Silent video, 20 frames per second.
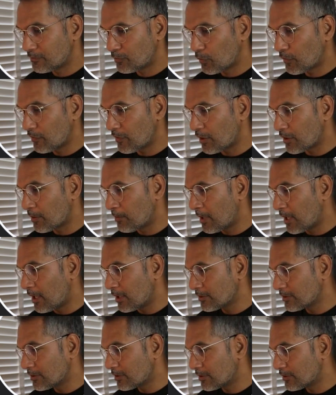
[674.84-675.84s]
We've got the
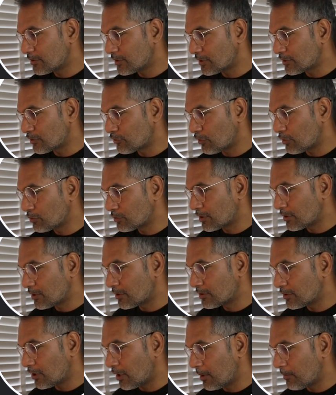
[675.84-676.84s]
mask, just scroll to
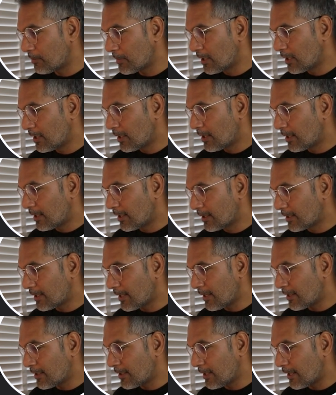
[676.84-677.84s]
the top.
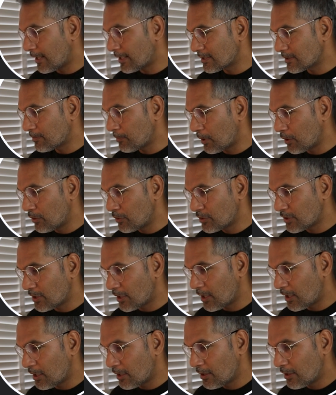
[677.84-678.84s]
Again,
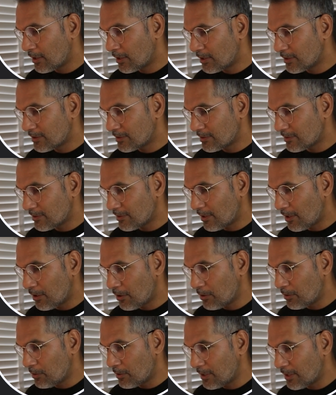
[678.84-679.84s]
exposure,
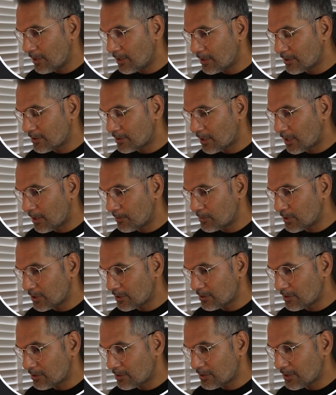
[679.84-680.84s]
slowly this time,
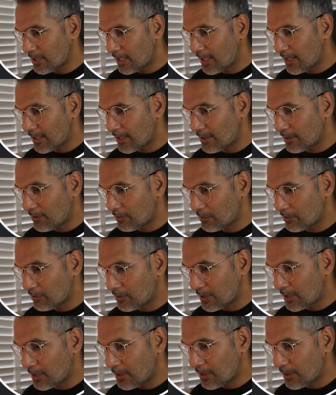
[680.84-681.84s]
just taking it all
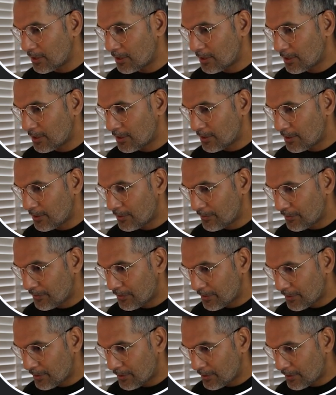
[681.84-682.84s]
in.
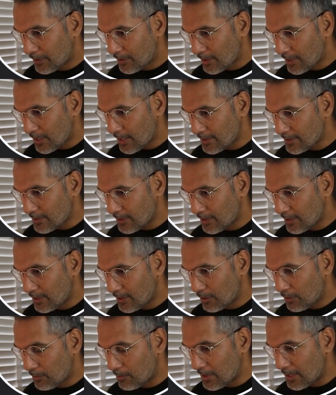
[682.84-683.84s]
That's a
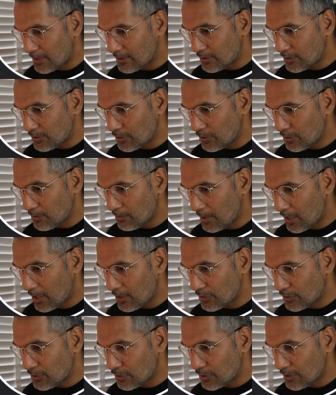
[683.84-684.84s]
little bit too
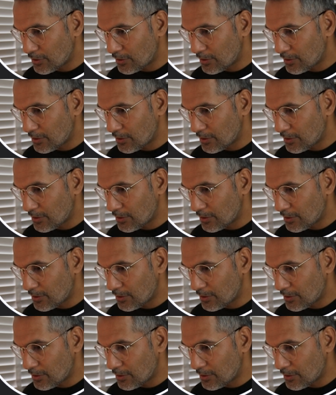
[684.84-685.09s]
much.